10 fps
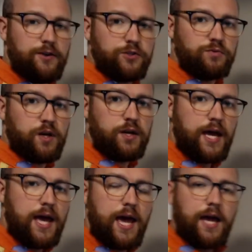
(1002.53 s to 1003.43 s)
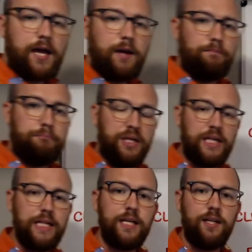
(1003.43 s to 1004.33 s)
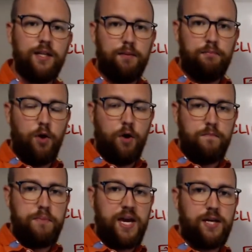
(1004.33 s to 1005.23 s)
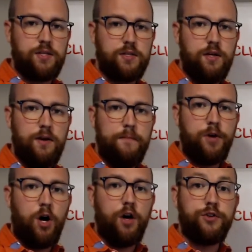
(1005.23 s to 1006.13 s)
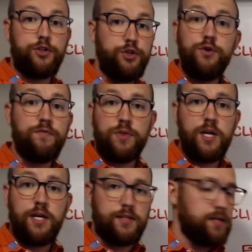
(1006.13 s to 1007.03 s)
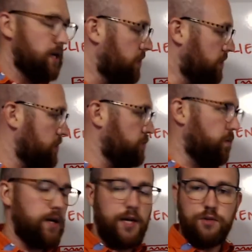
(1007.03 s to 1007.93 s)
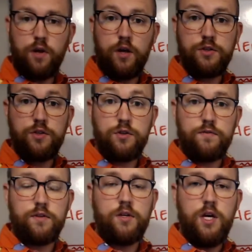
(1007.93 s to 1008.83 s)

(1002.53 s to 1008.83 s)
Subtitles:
run completely are based on two different things. This one is running on the server.